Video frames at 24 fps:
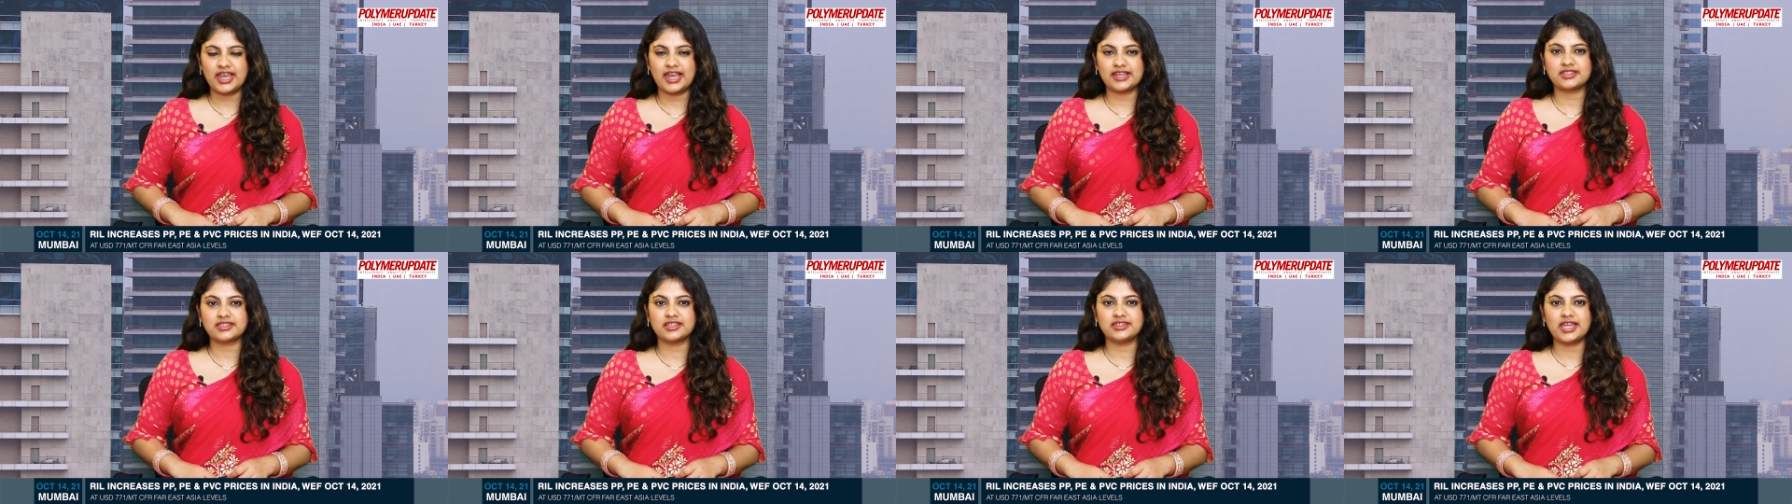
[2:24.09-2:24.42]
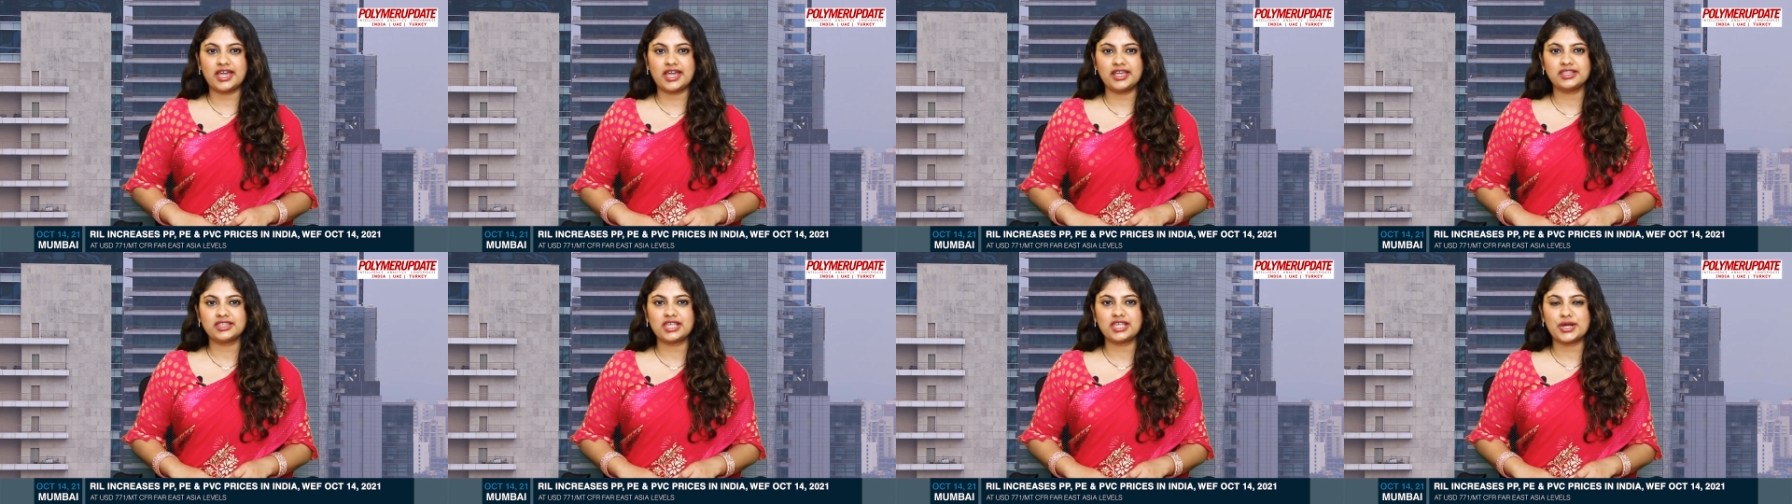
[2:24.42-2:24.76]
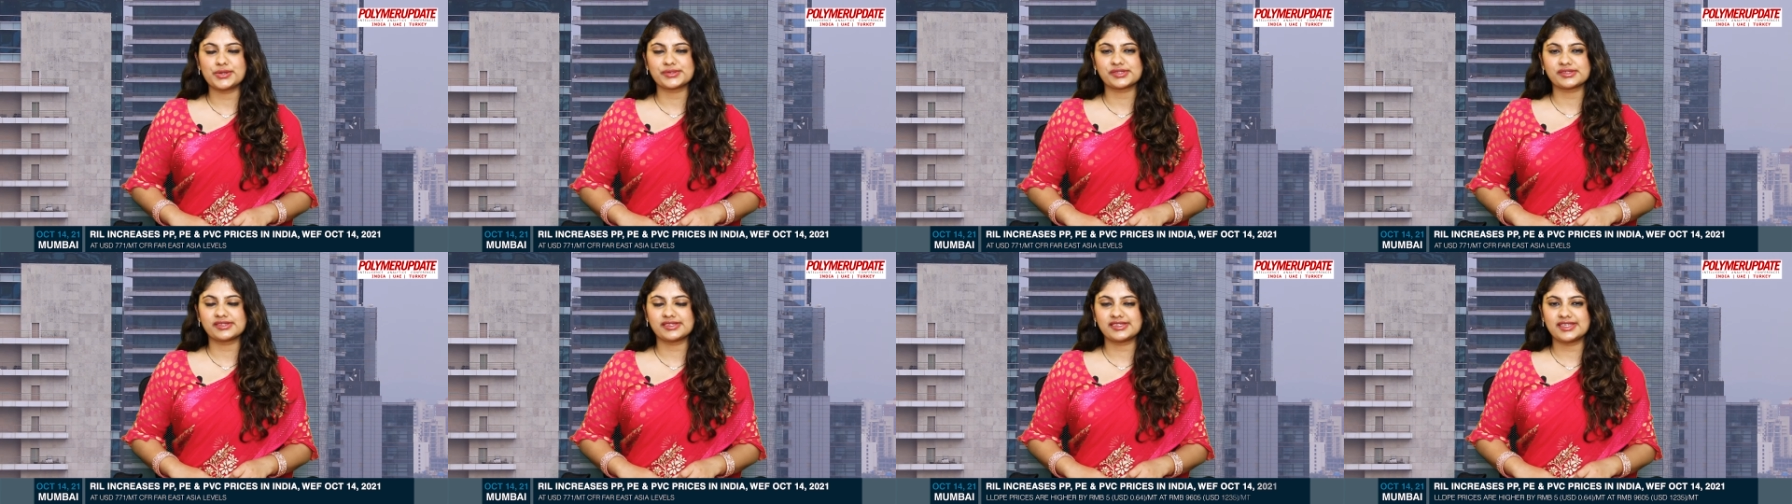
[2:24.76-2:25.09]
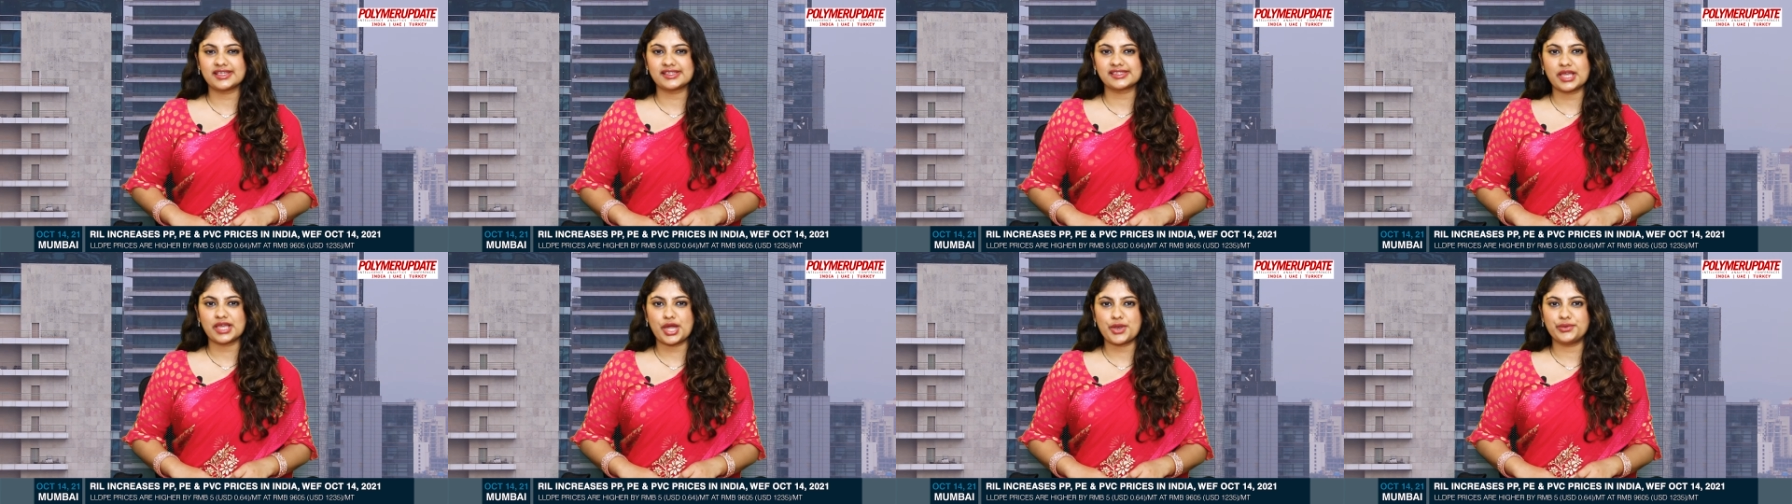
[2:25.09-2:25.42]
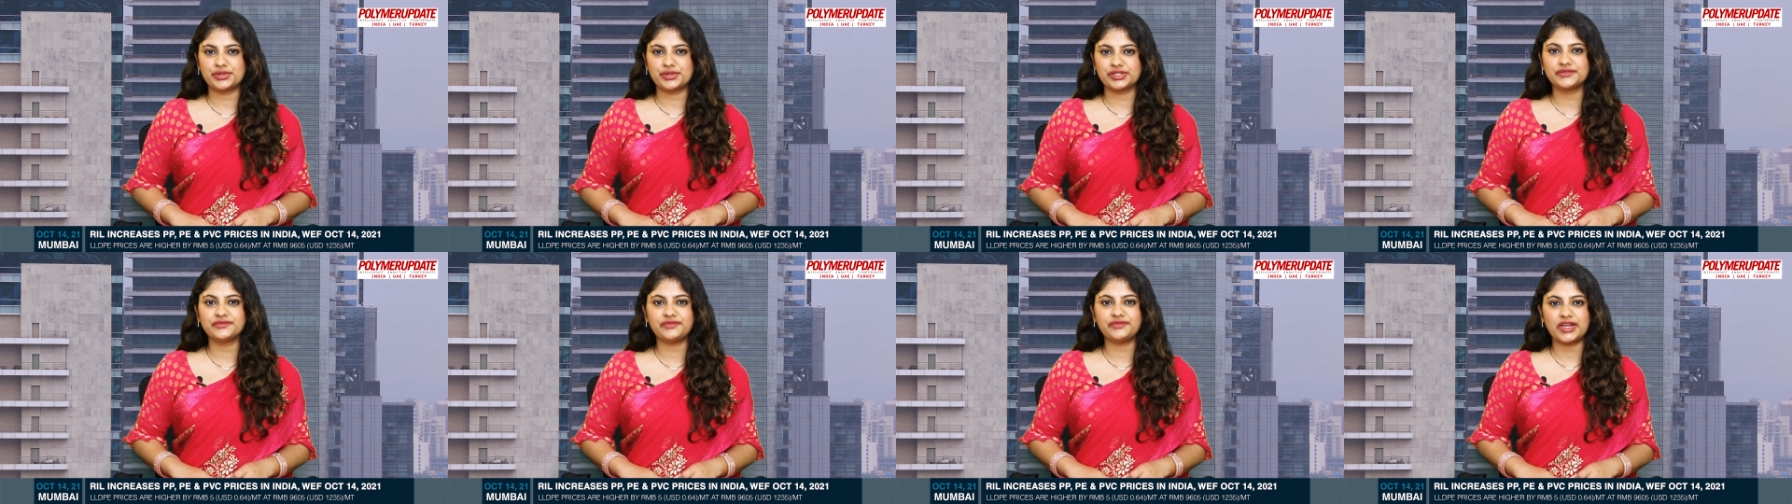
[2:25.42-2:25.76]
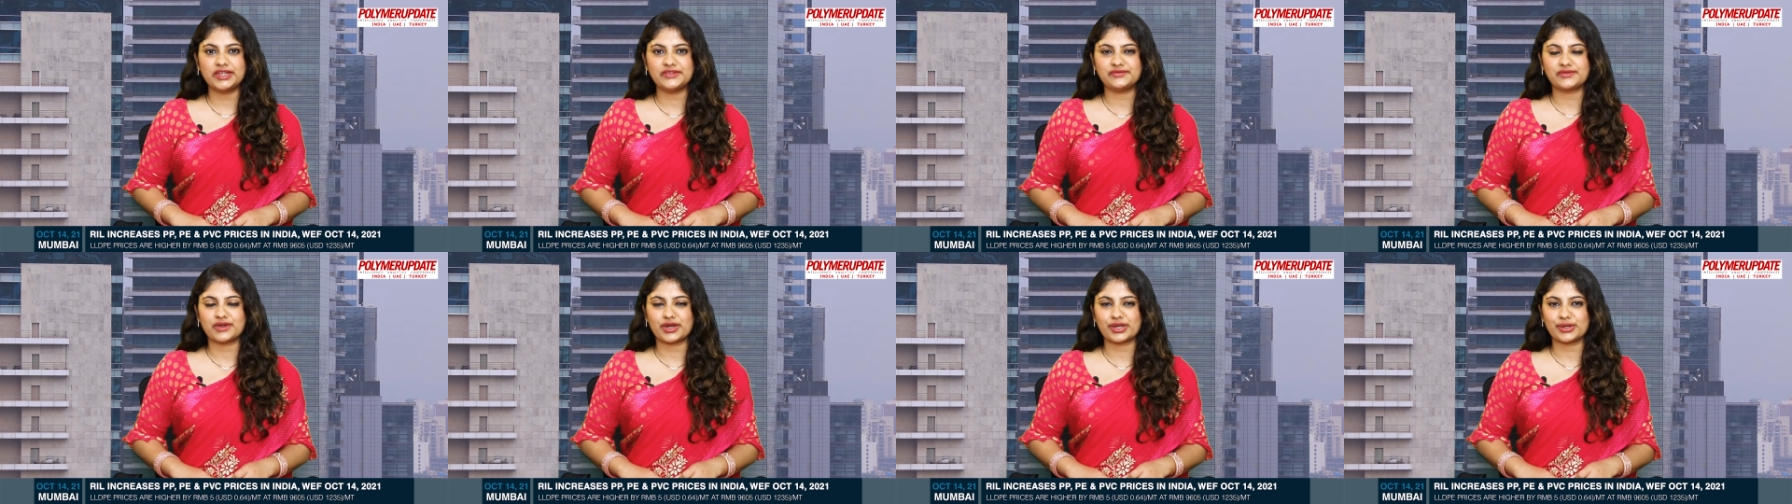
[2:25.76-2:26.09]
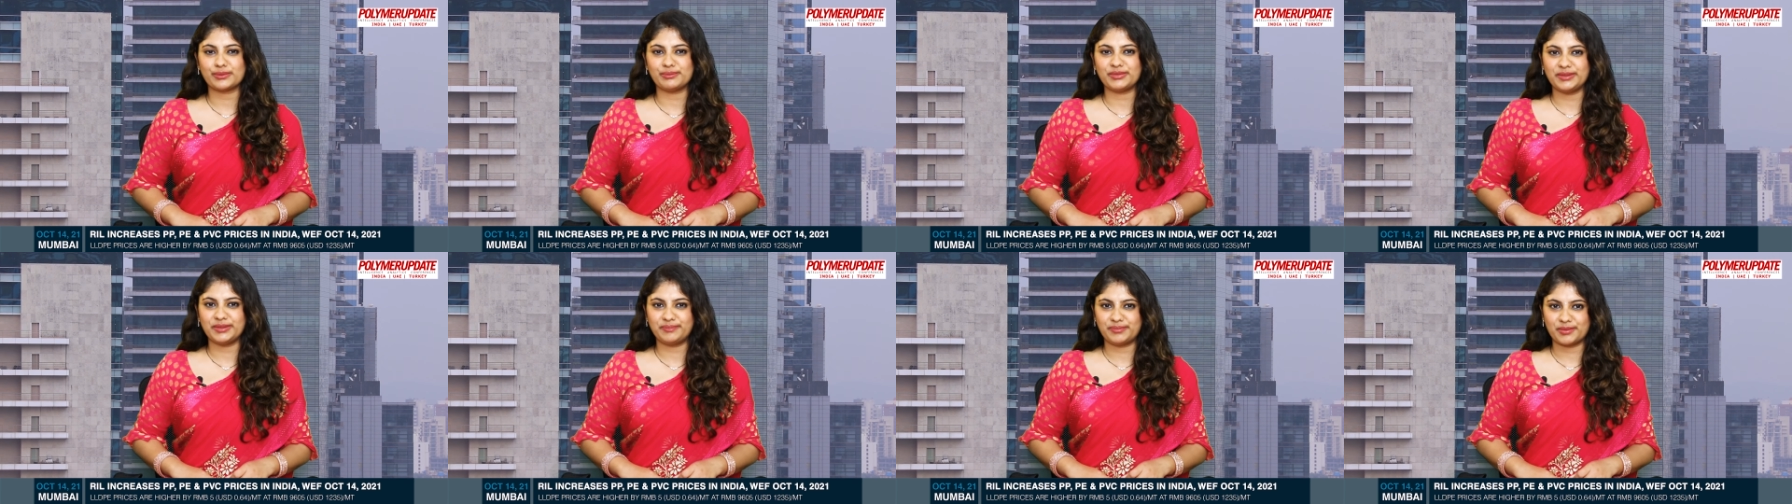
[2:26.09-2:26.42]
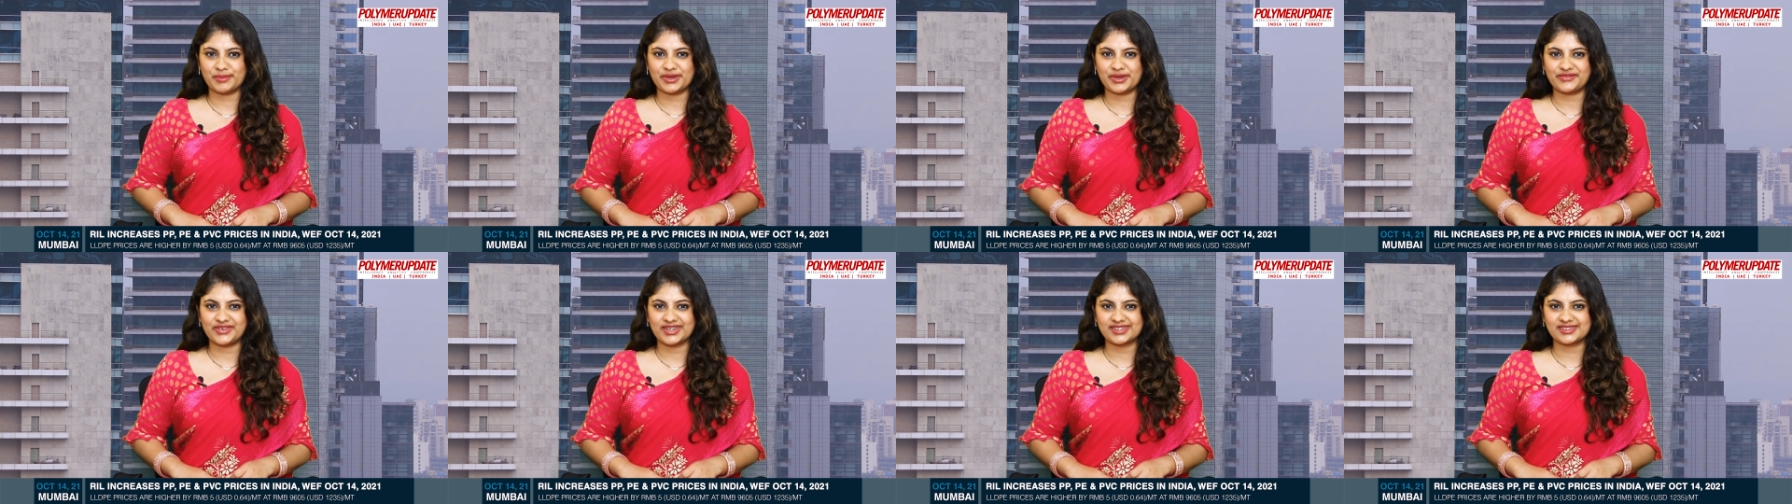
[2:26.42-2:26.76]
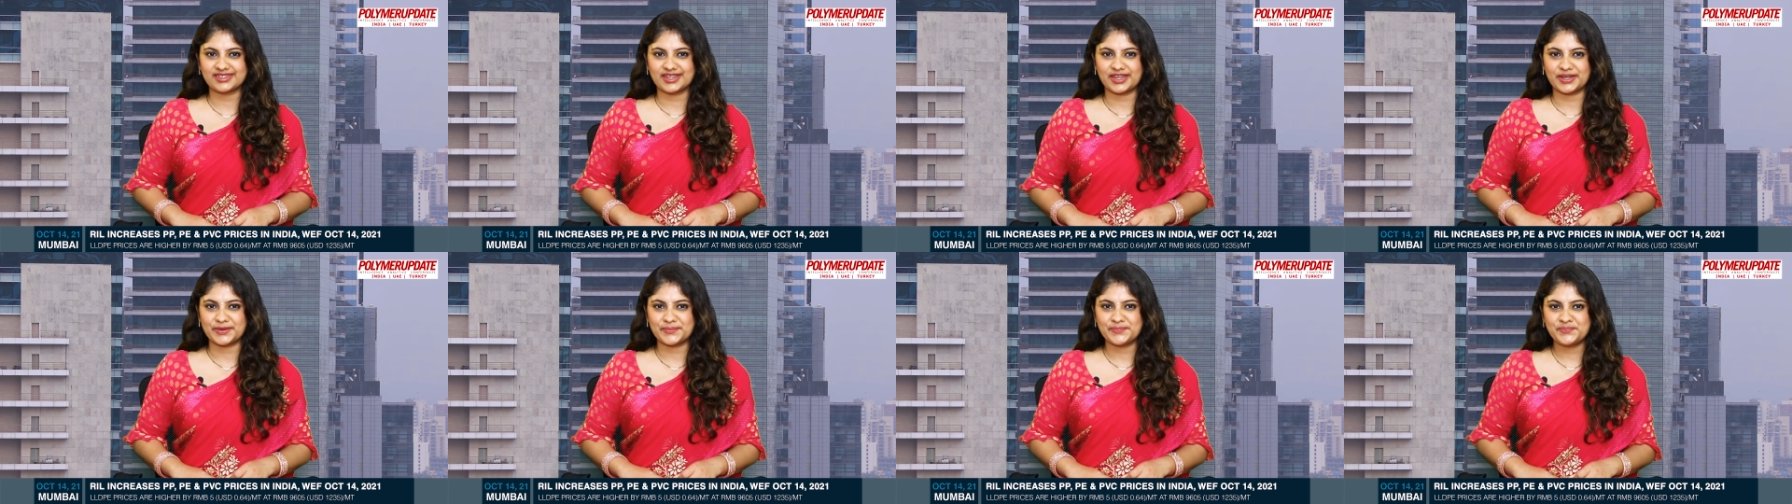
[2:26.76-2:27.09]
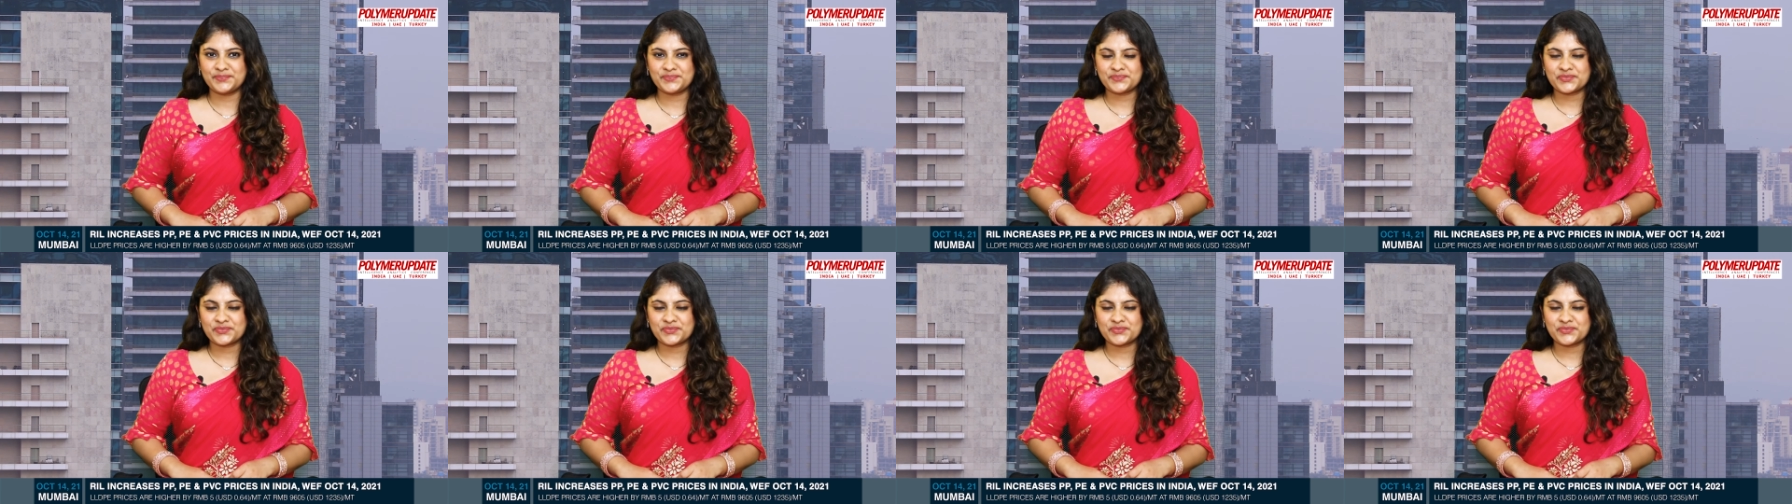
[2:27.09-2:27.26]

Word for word: at the 9,605 RMB per metric ton.